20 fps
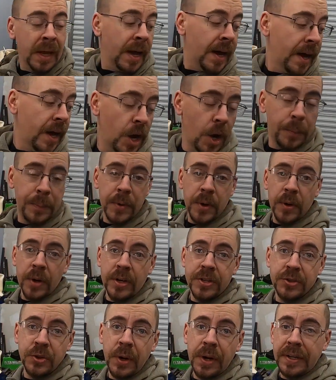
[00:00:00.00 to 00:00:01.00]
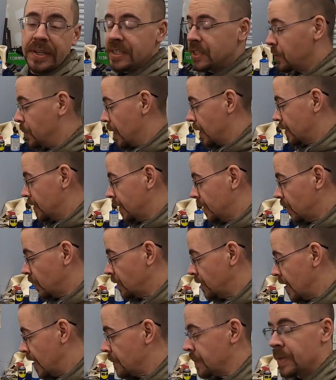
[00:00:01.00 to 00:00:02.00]
I hope you enjoyed this quick
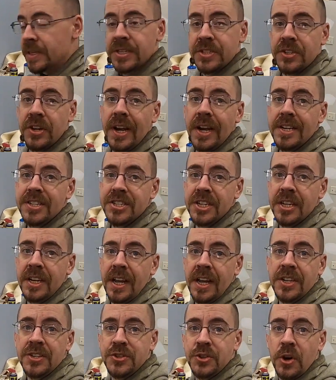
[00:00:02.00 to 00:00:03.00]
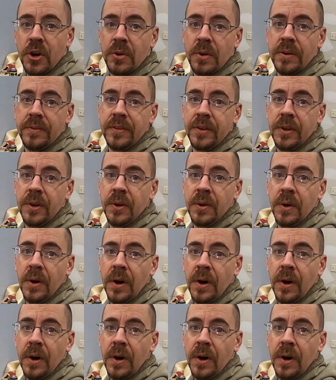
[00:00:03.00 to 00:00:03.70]
little demonstration and short review